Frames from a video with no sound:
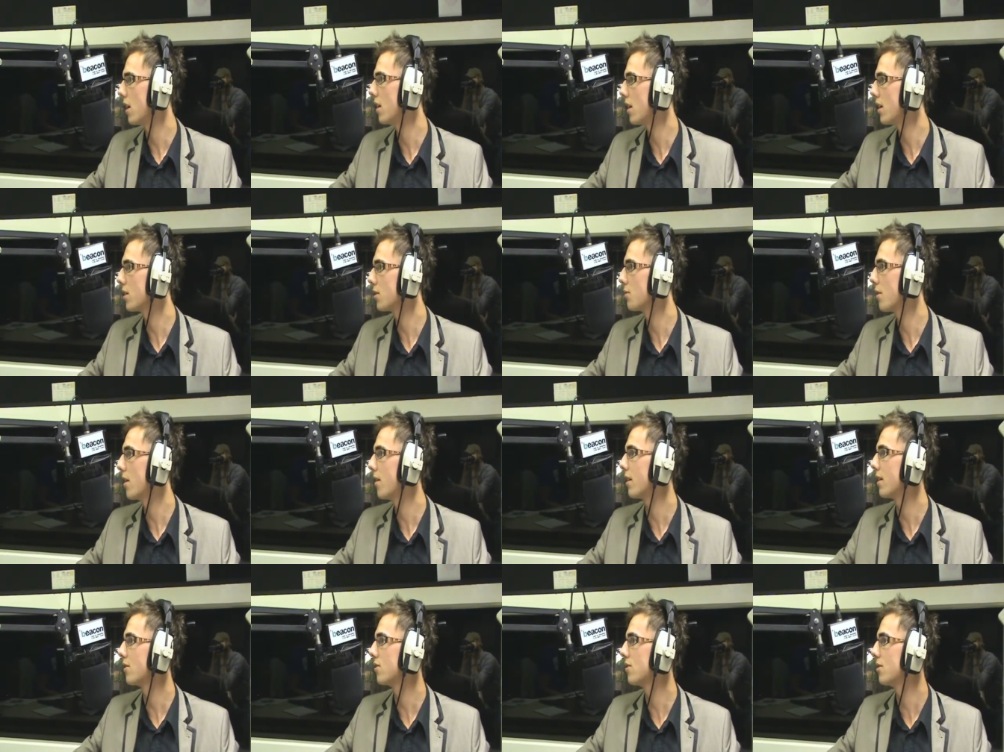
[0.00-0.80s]
I liked
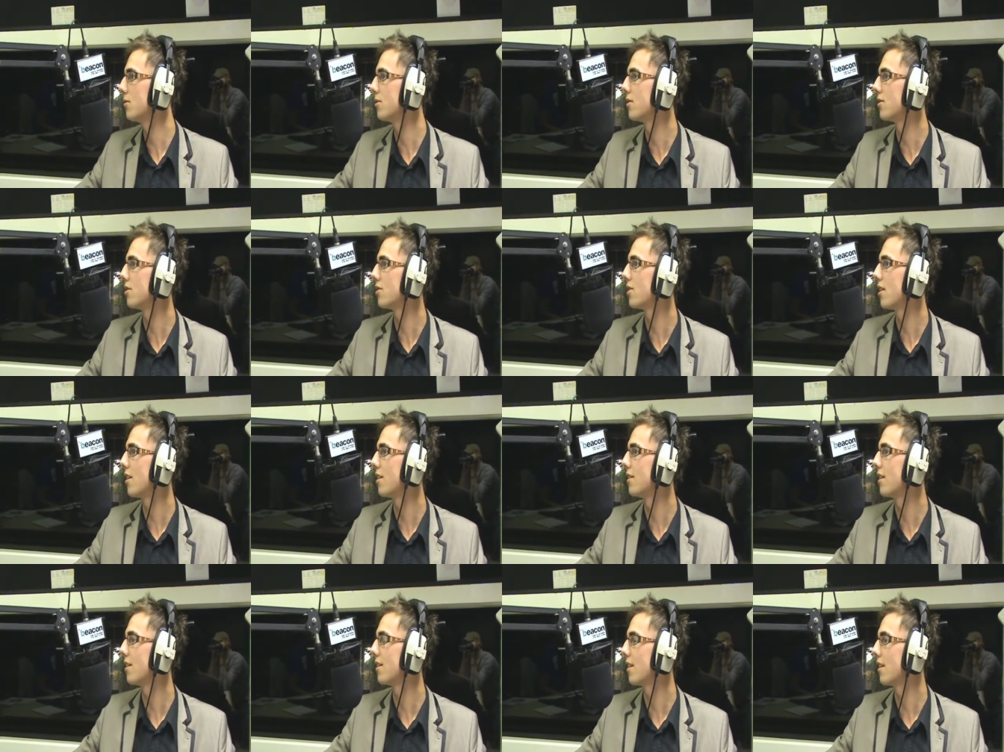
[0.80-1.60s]
wearing a suit as a
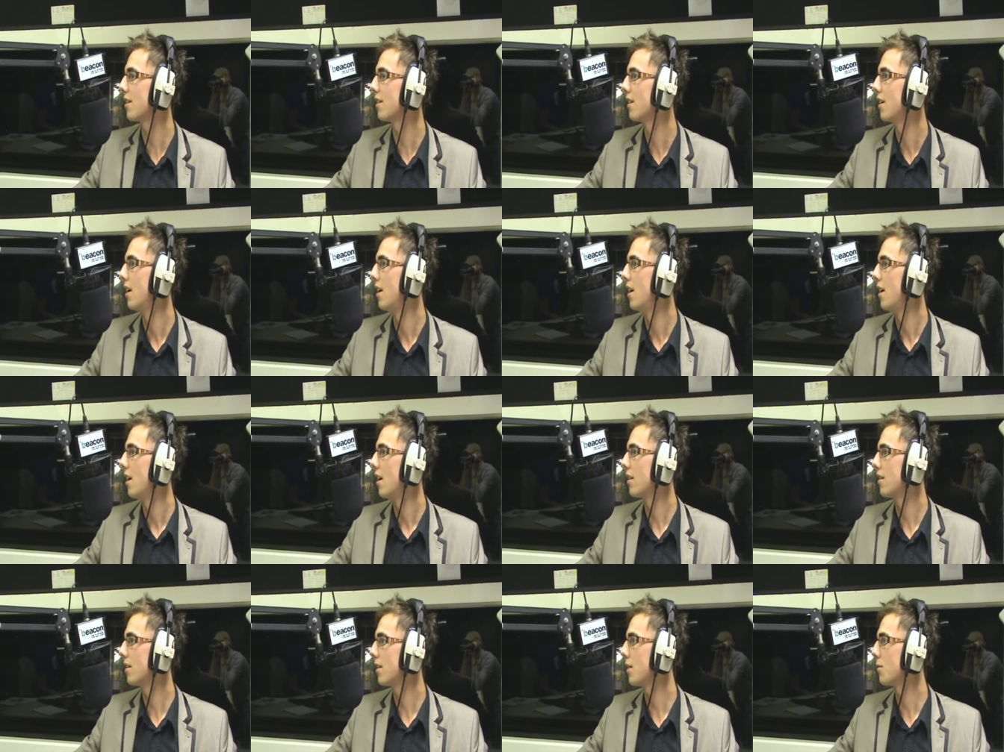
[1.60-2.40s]
child. I think
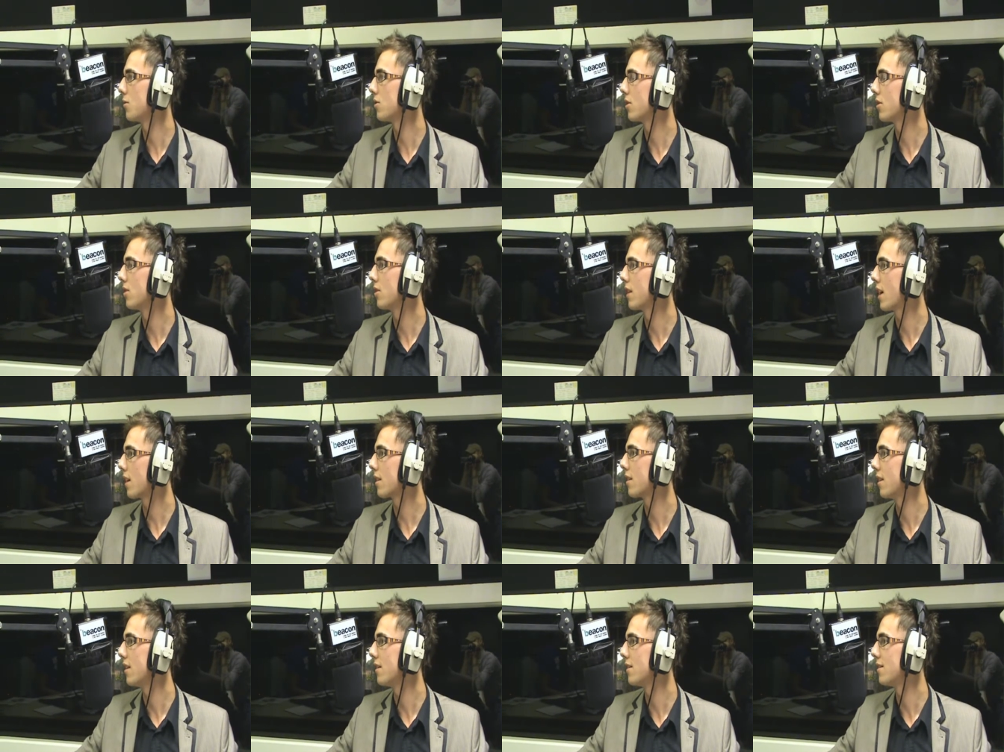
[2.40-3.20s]
that was a good
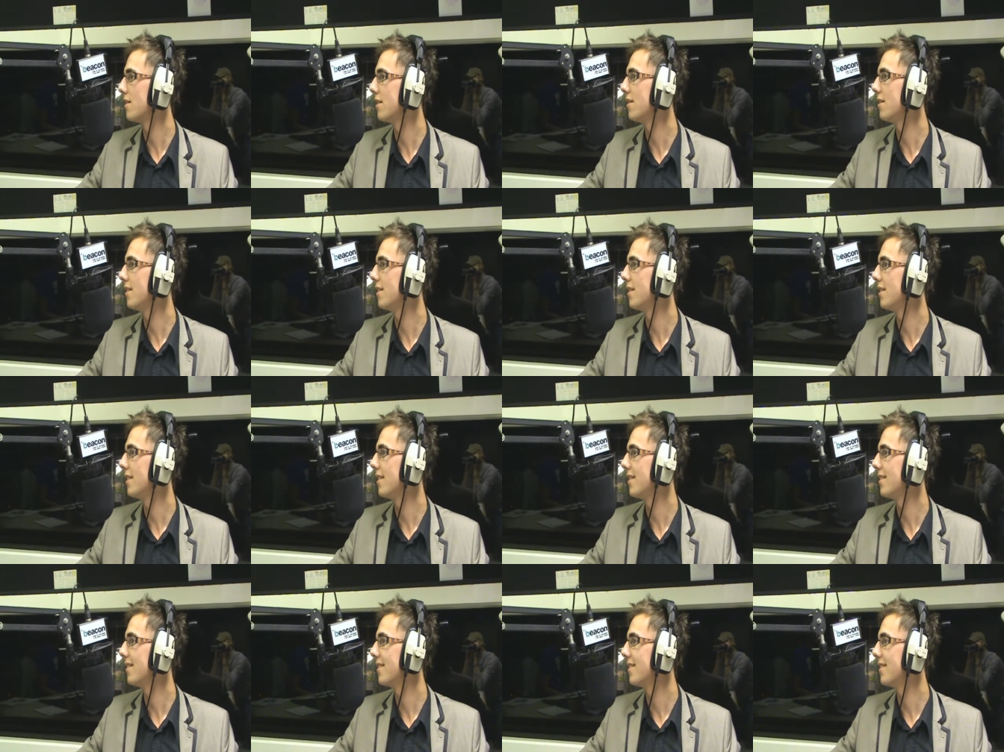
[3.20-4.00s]
catalyst in
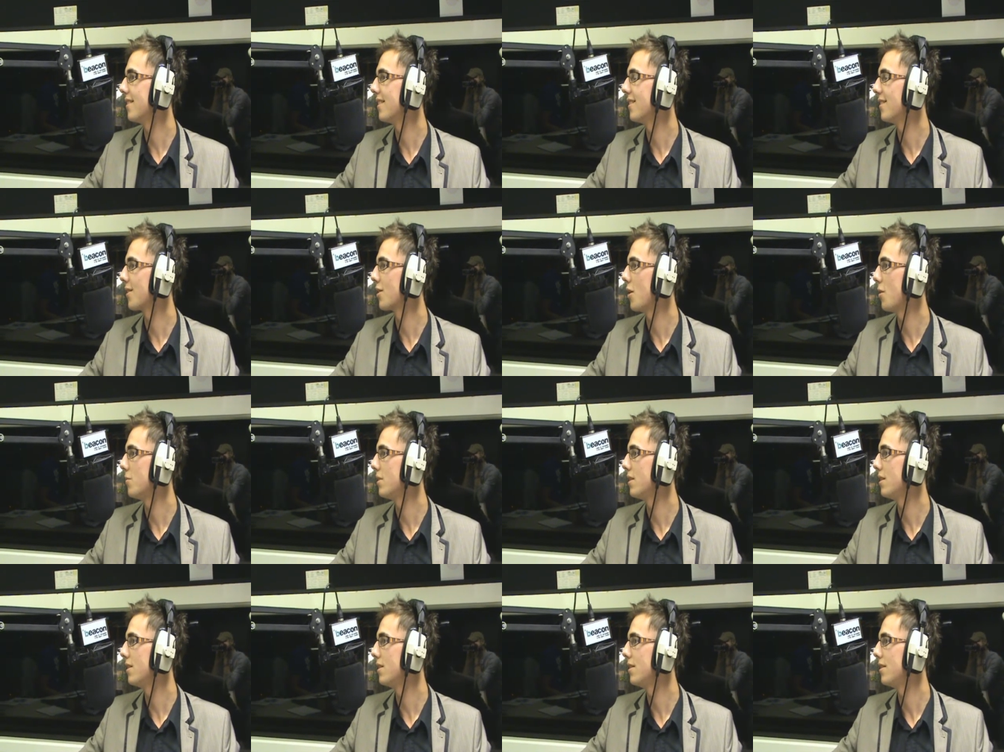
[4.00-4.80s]
the
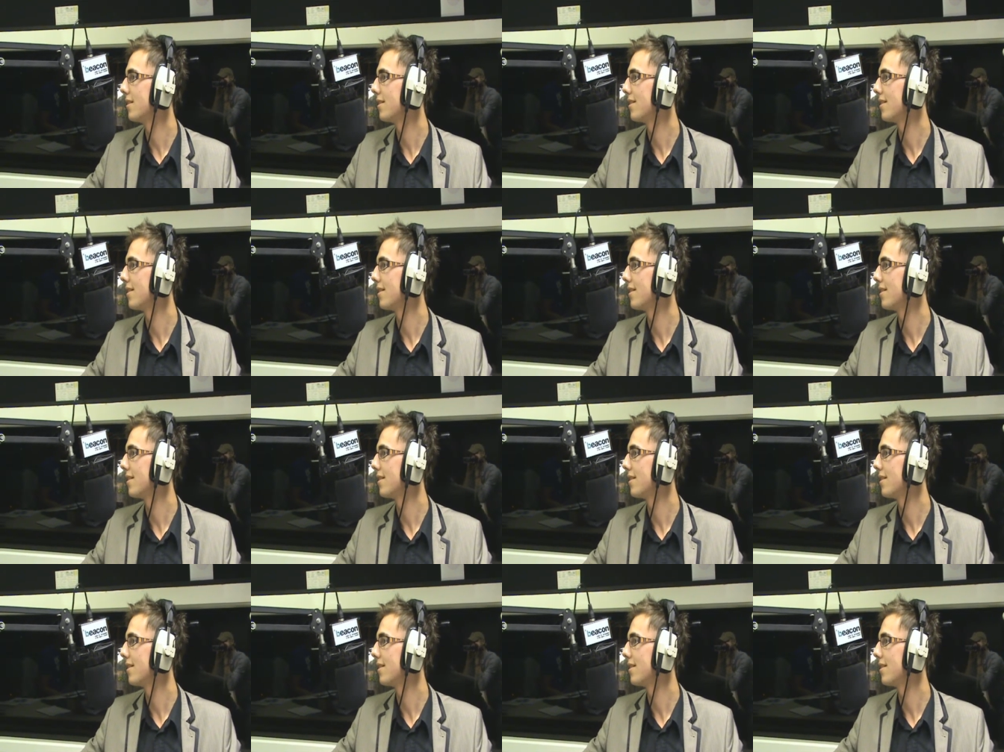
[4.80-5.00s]
comedy